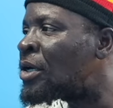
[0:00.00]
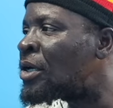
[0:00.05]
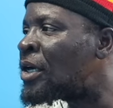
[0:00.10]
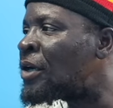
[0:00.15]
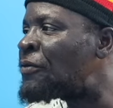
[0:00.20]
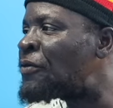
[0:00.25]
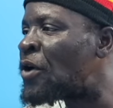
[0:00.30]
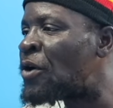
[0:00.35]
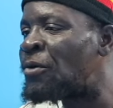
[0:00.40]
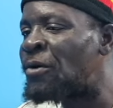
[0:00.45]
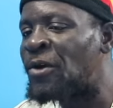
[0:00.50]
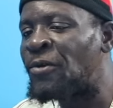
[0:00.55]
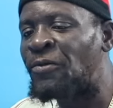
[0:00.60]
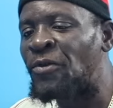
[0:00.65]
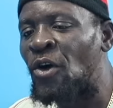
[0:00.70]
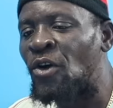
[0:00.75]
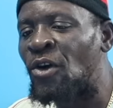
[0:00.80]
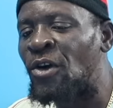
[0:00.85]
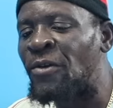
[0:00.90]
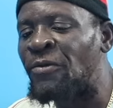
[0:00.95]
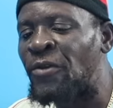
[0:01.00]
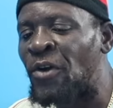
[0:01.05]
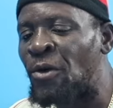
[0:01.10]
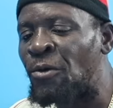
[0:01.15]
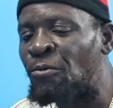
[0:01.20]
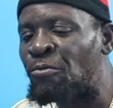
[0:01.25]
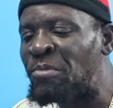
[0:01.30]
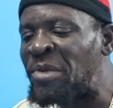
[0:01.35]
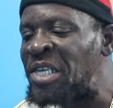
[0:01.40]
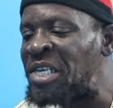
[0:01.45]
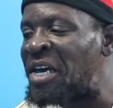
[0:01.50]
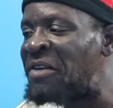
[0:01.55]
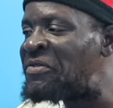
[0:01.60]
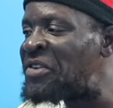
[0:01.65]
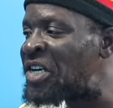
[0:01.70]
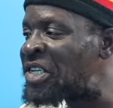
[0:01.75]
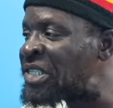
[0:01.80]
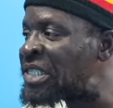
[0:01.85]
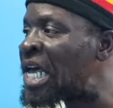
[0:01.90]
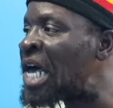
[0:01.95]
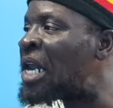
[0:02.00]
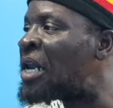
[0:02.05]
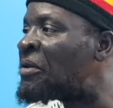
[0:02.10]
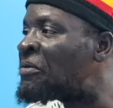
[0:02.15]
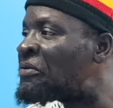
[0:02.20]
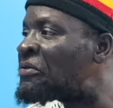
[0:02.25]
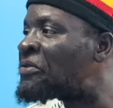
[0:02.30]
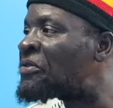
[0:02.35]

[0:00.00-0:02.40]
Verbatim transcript: If you if you if you behave yourself,